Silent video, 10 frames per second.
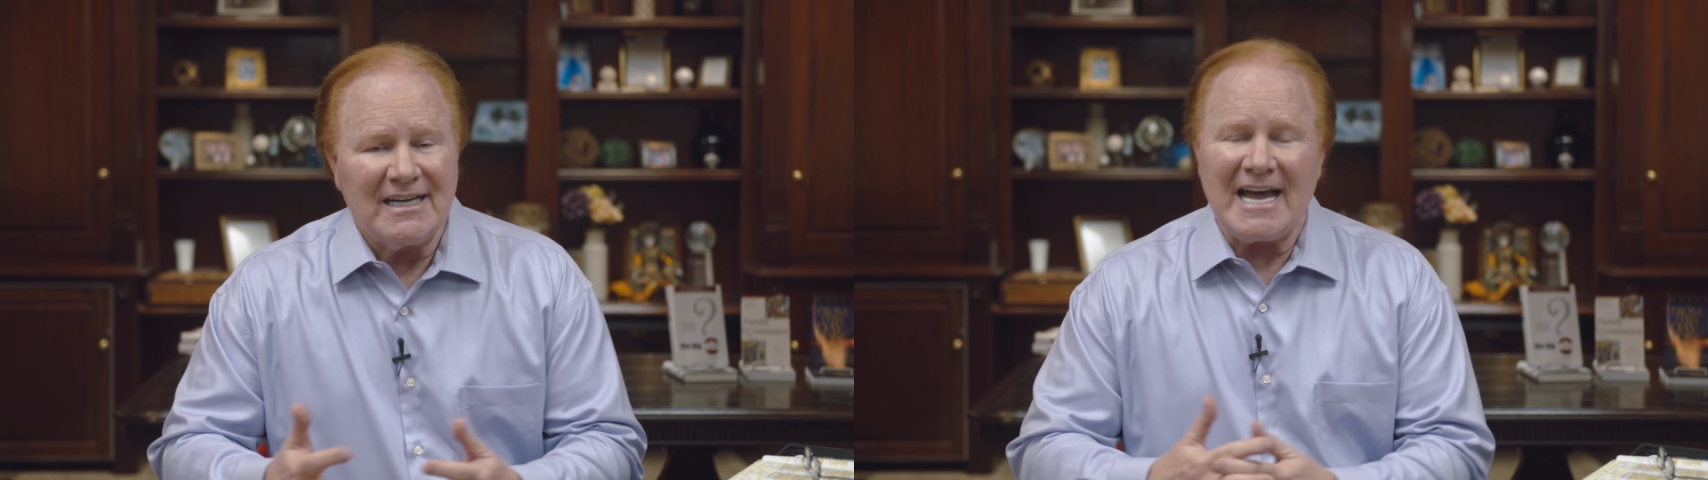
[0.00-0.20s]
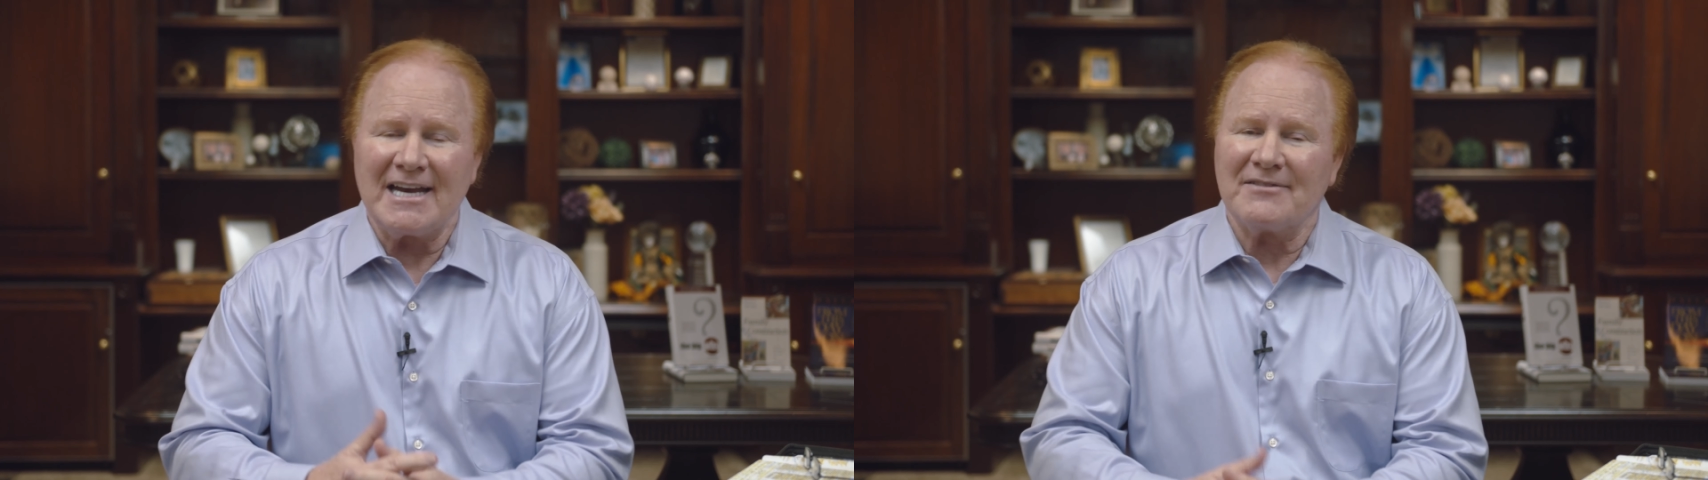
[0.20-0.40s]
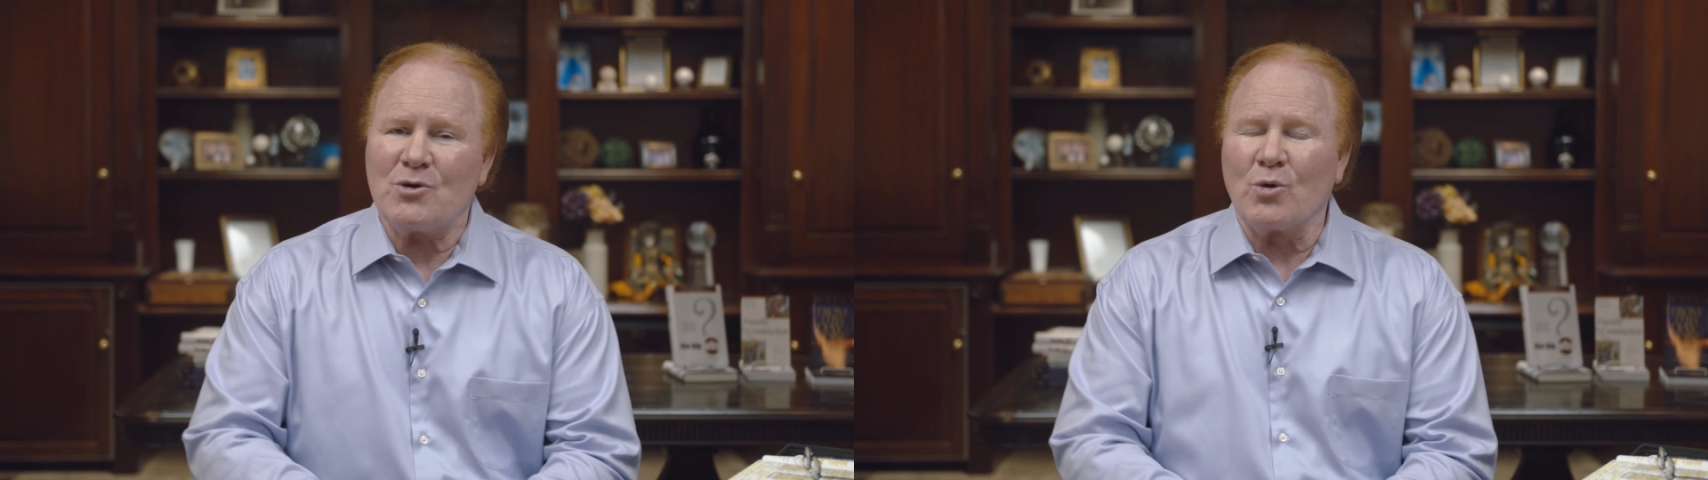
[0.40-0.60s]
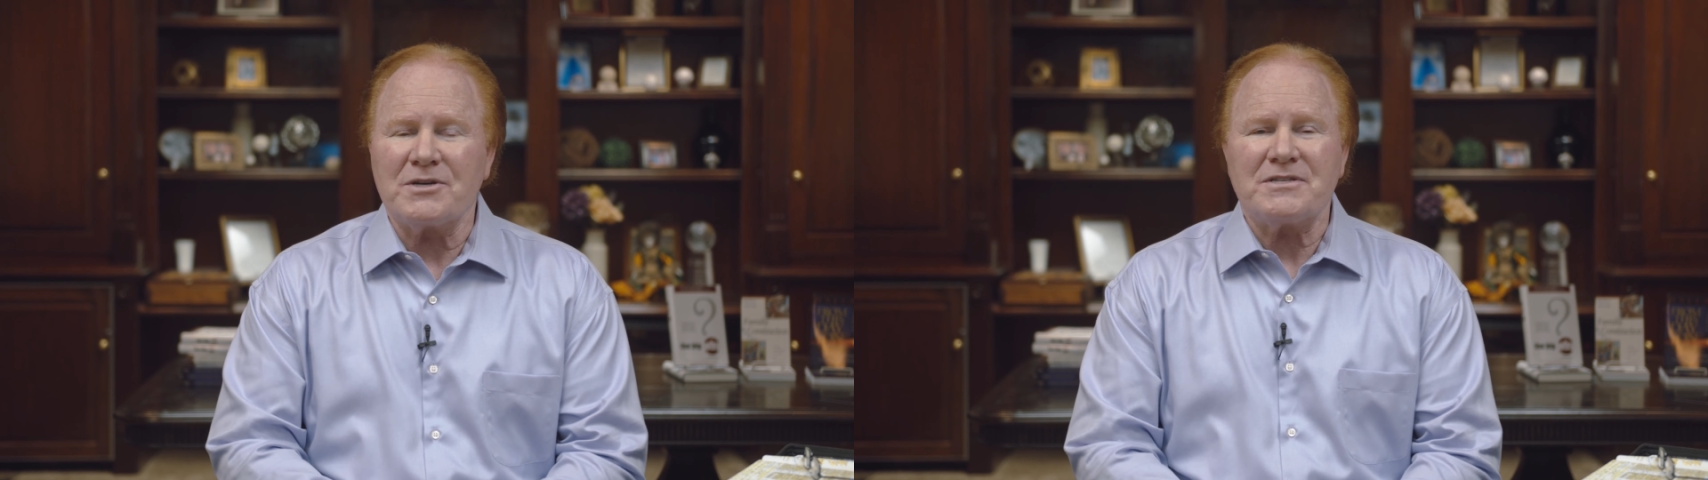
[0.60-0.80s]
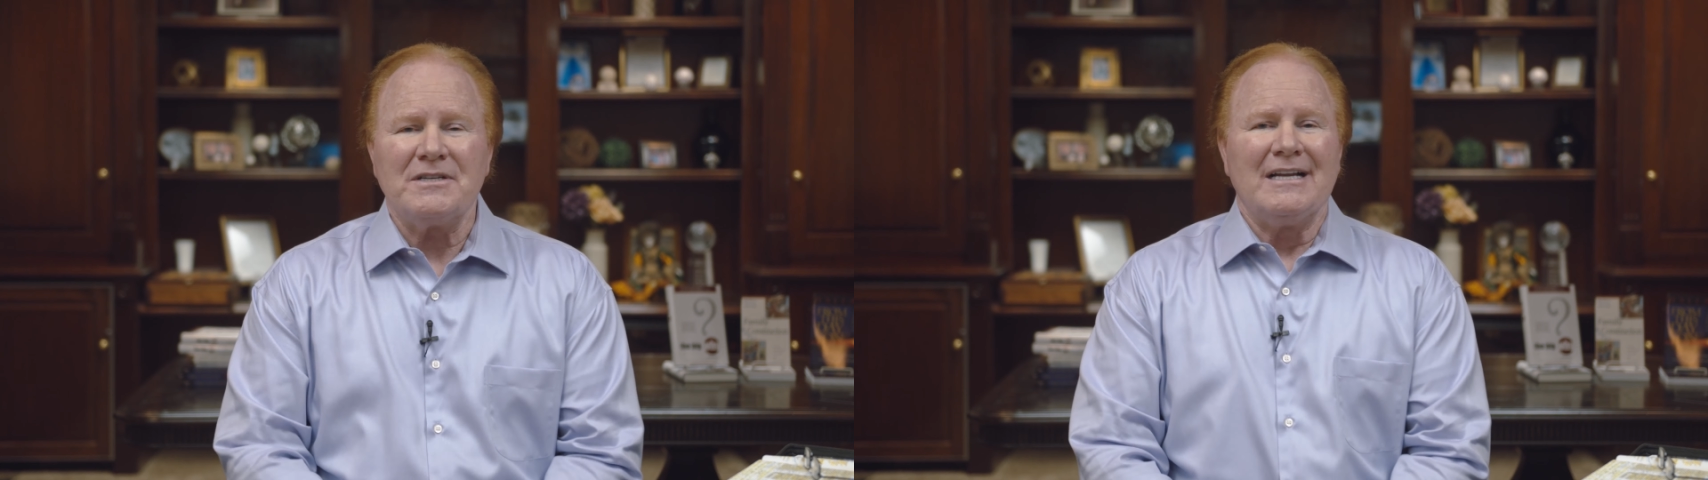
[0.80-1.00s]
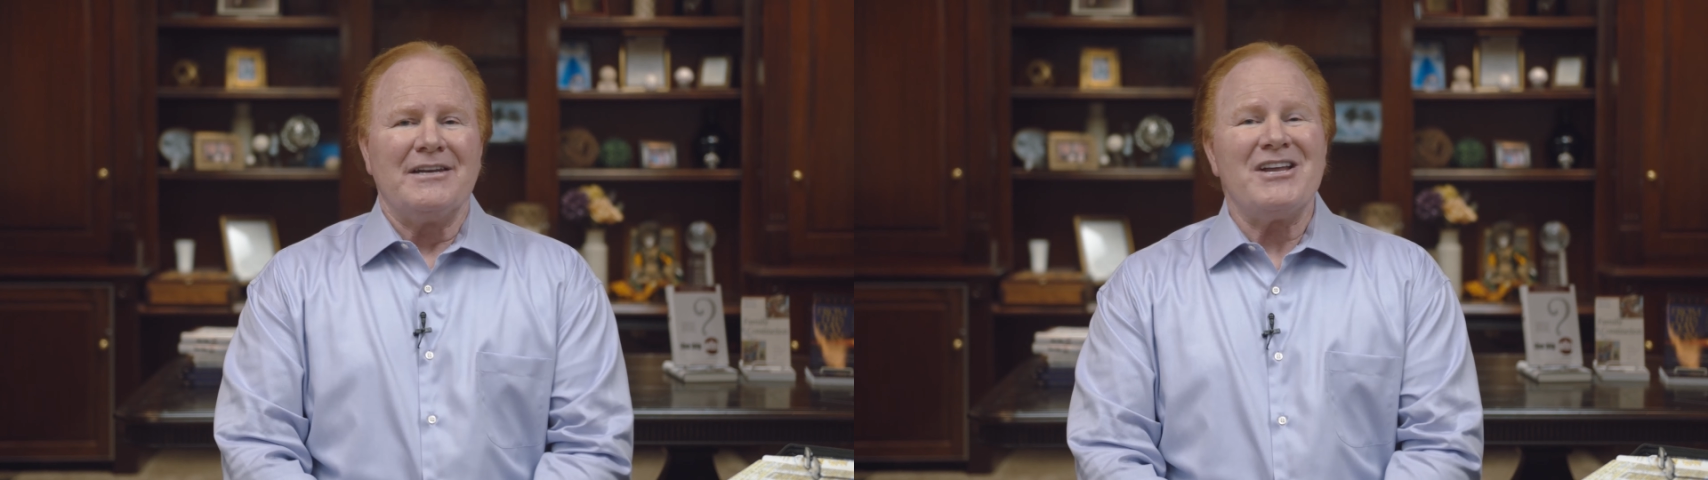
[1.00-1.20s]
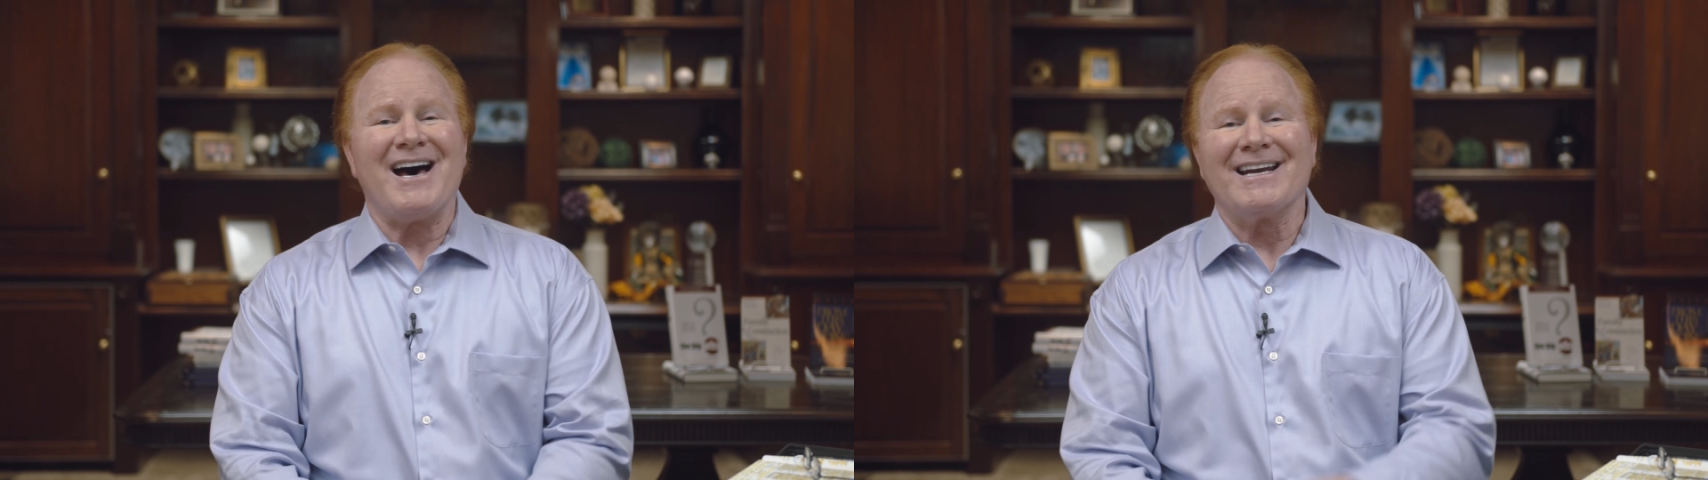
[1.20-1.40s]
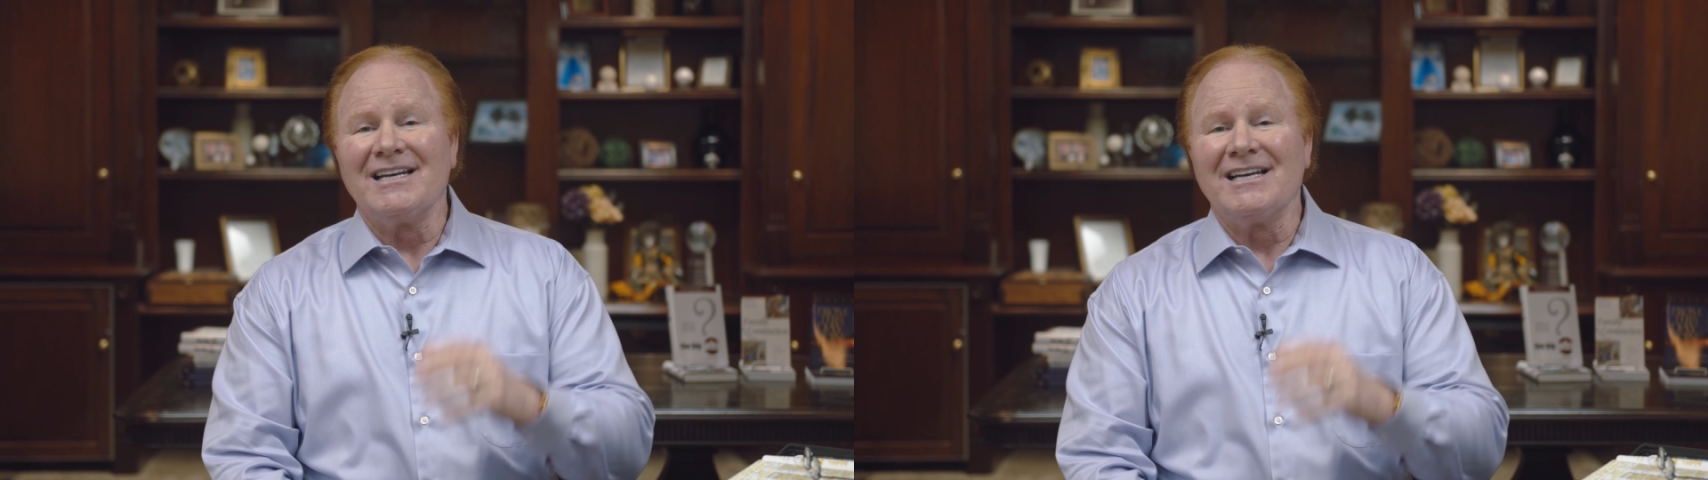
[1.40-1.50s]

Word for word: And of course, not